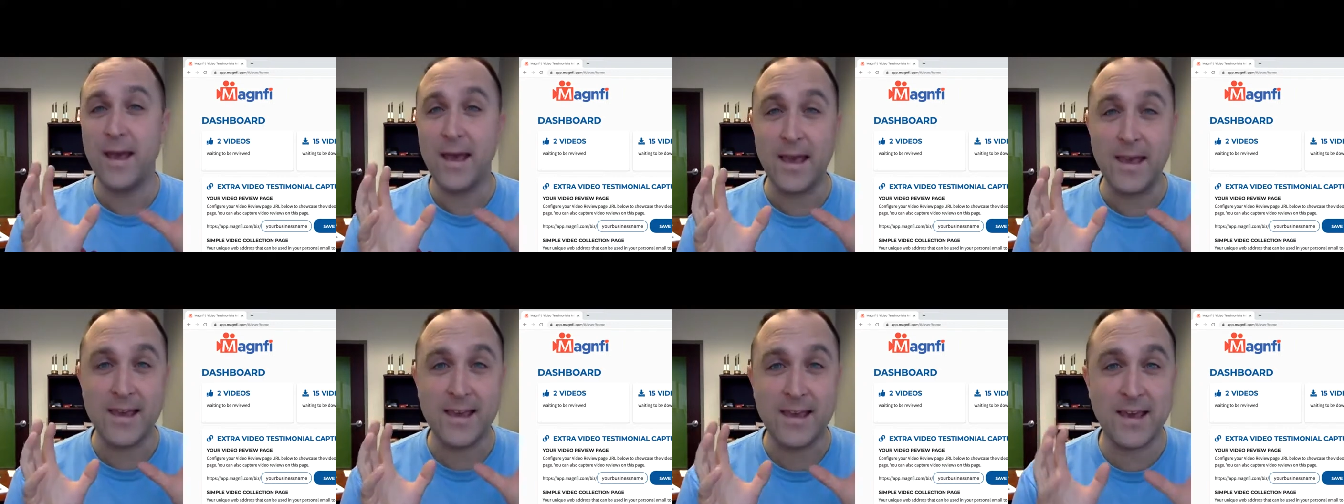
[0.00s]

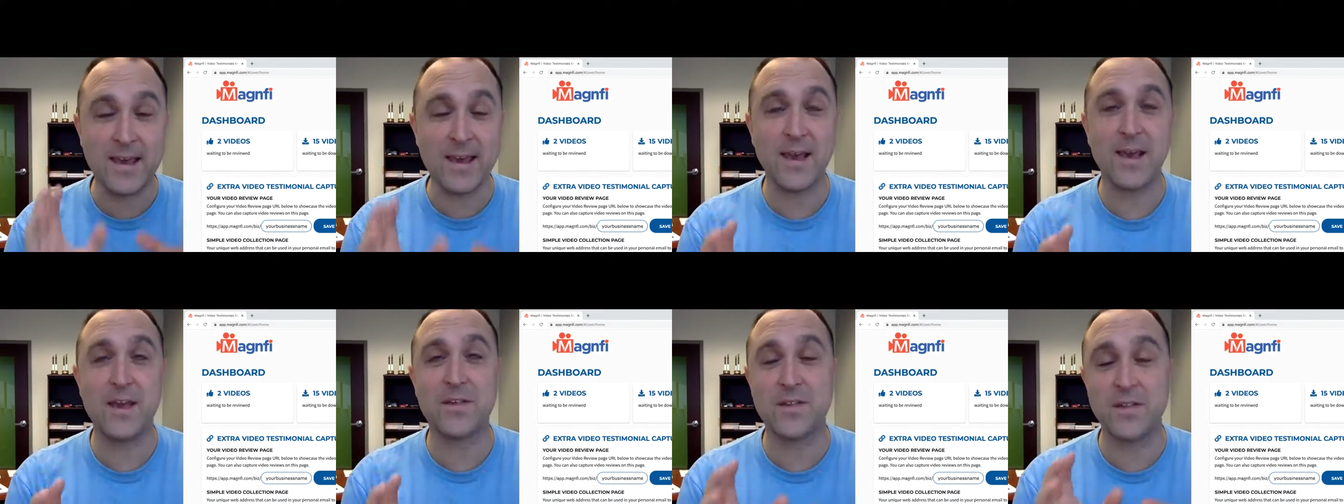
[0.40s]
a
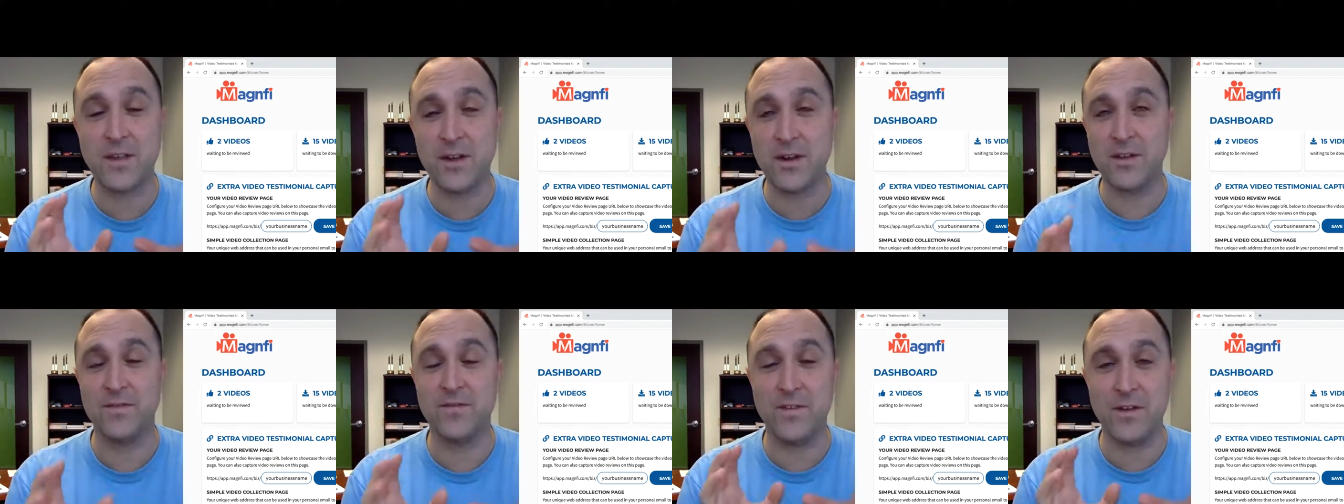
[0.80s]
case
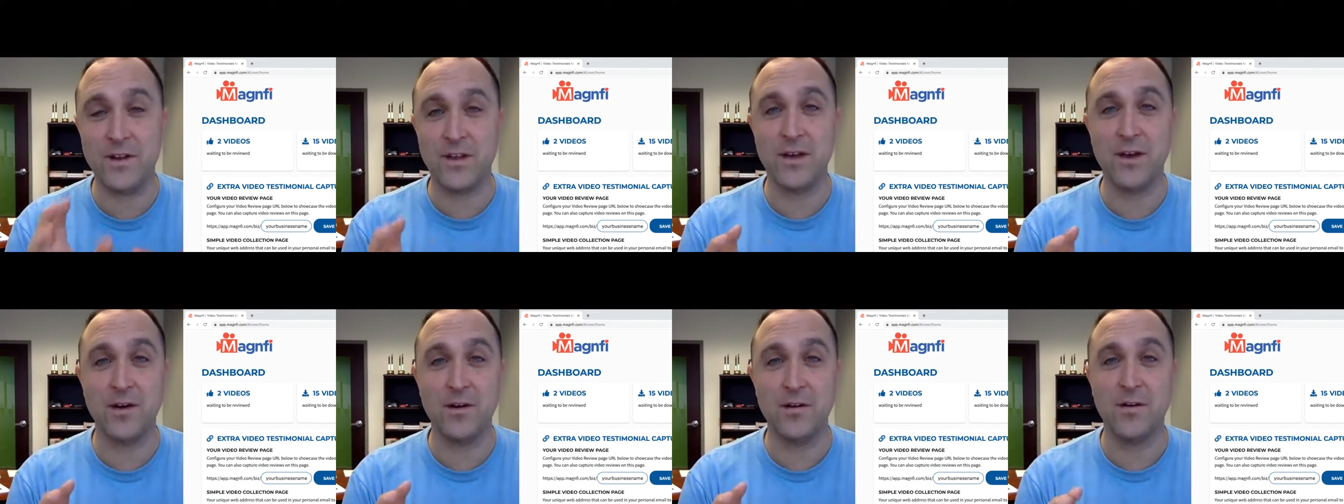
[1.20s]
study
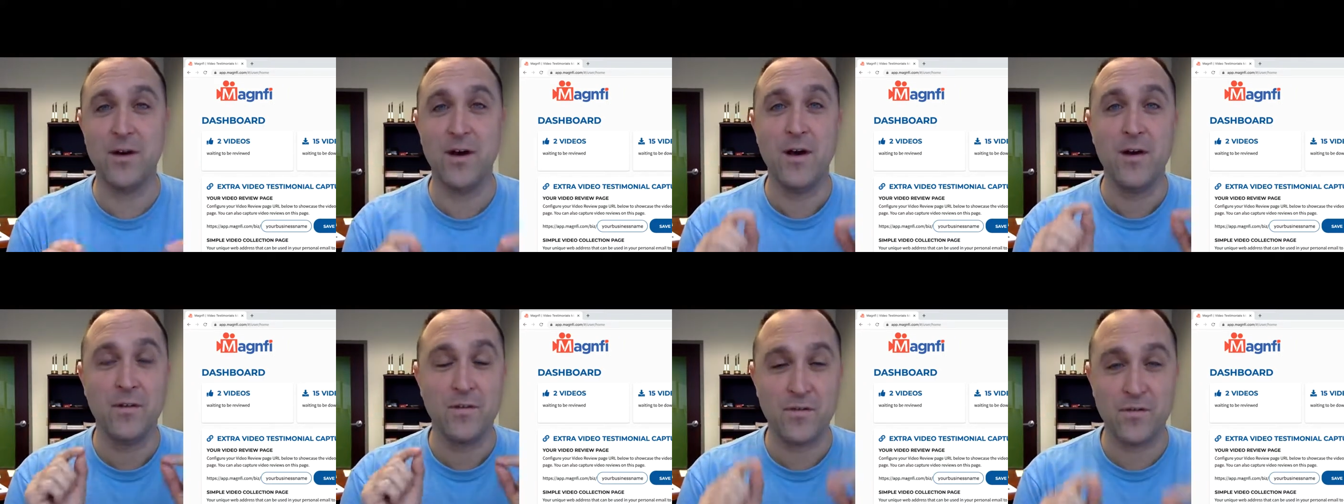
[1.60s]
video
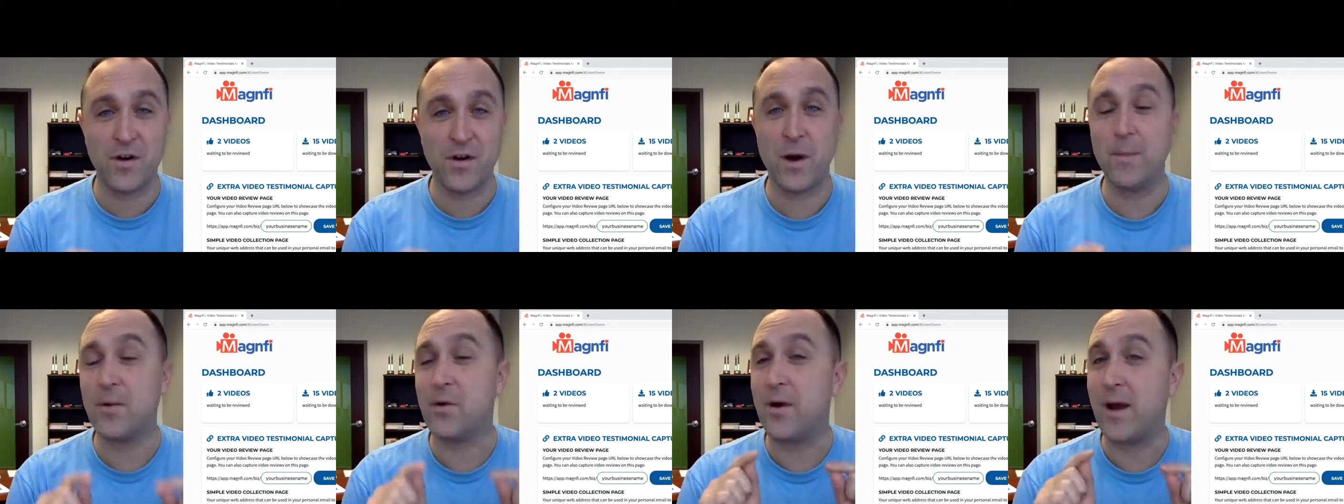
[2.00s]

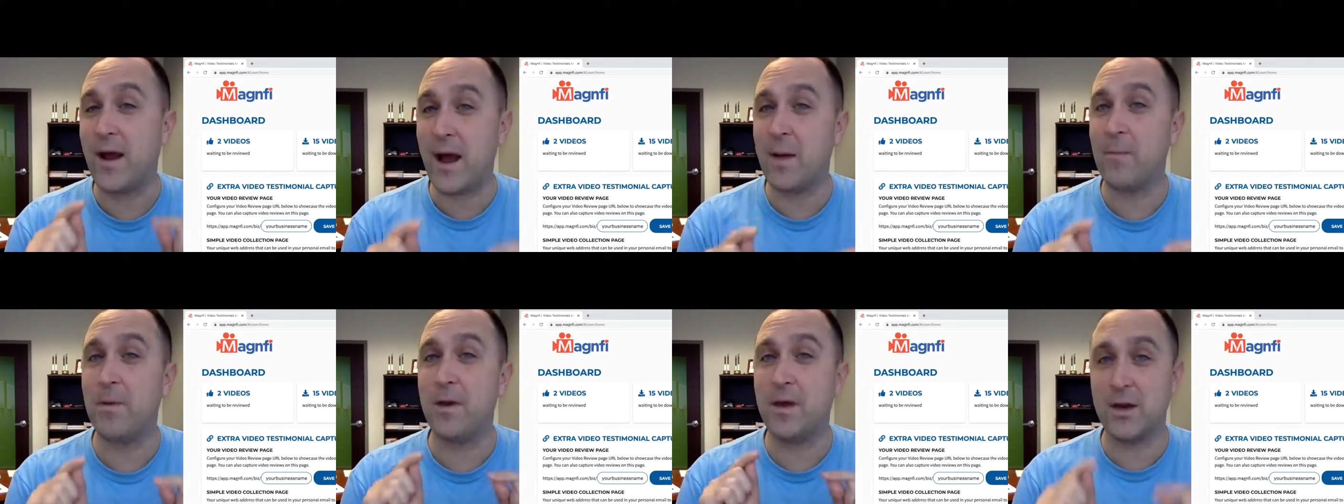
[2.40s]
from your
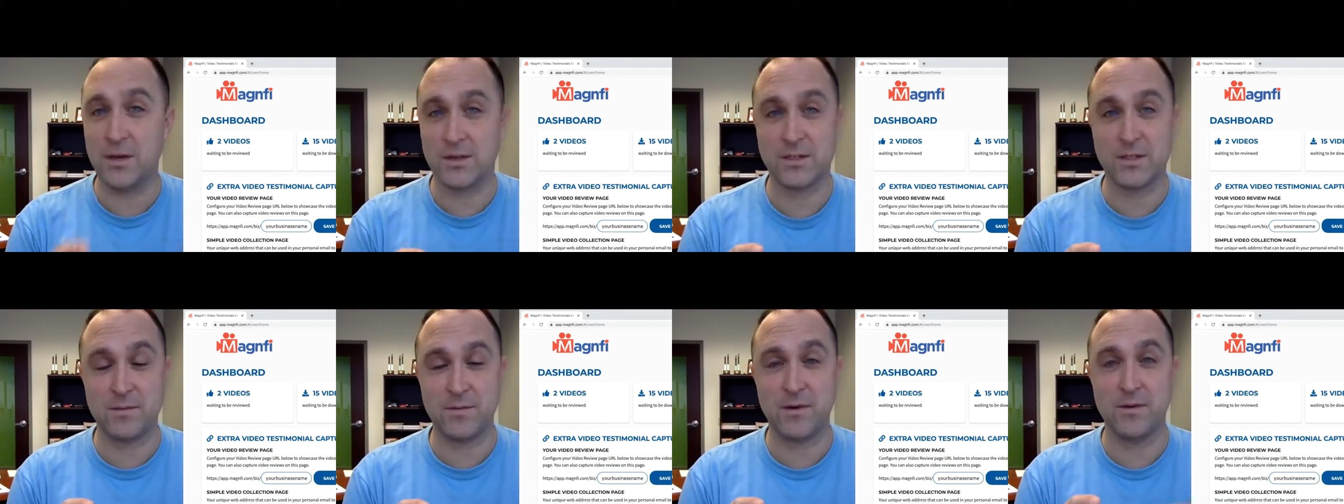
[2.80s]
happy
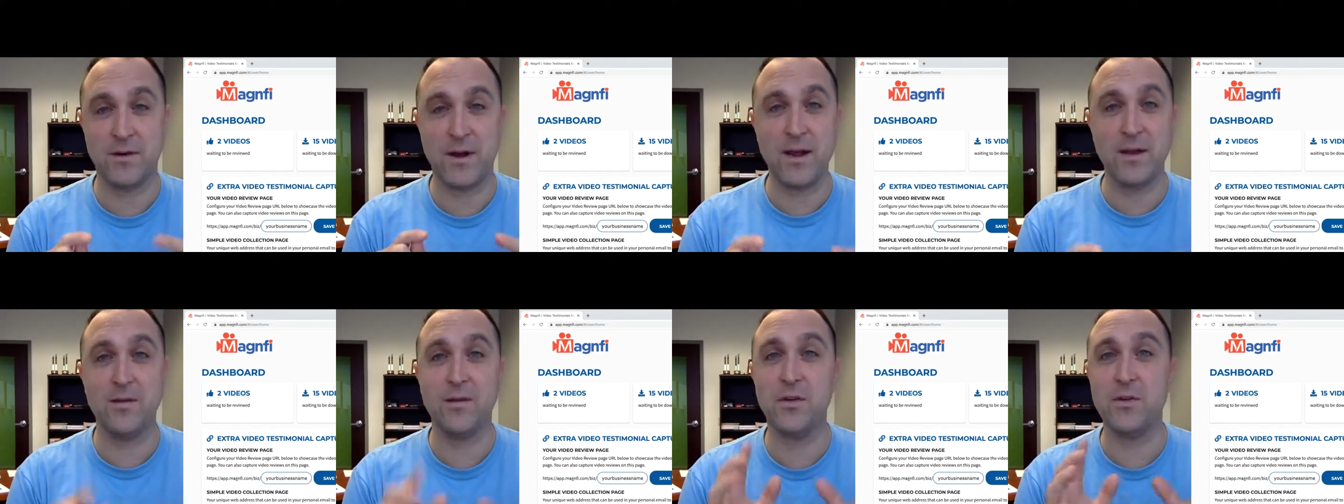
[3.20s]
customer, right?